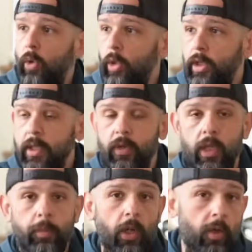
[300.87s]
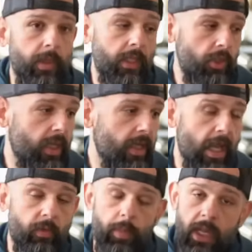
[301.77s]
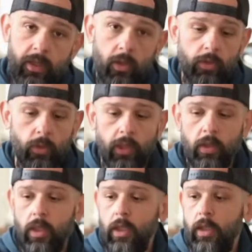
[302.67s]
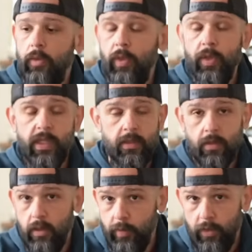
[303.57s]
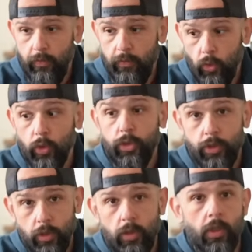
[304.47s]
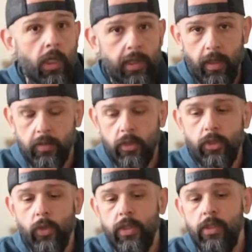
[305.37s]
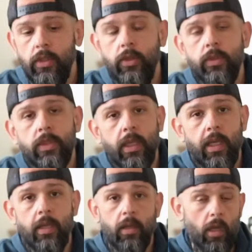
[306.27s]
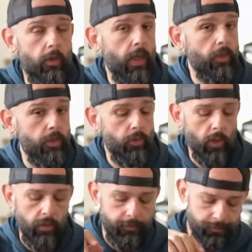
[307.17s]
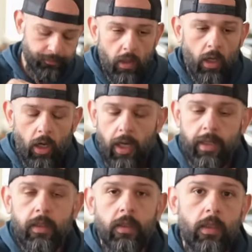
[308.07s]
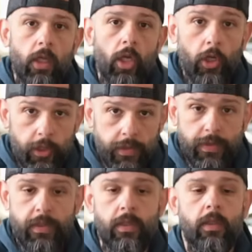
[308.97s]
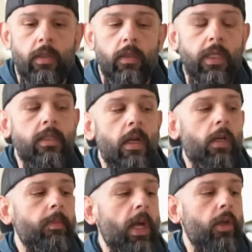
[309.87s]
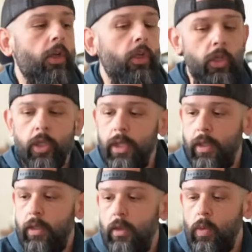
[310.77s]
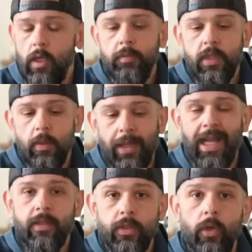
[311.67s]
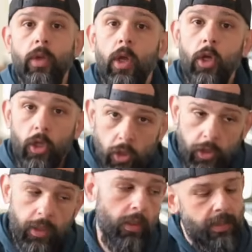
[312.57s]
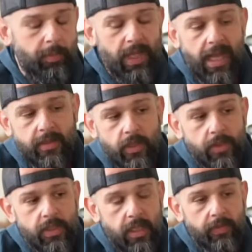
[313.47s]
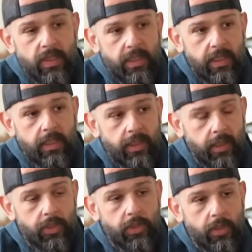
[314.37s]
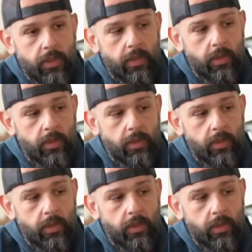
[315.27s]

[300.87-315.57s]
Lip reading: or you live in an apartment, you can't have a backyard griddle, then this is going to be for sure an excellent choice to use and an all-around good griddle. All right, hoods. Let's talk about hood. Welcome to the Blackstone hood. The Blackstone 17-inch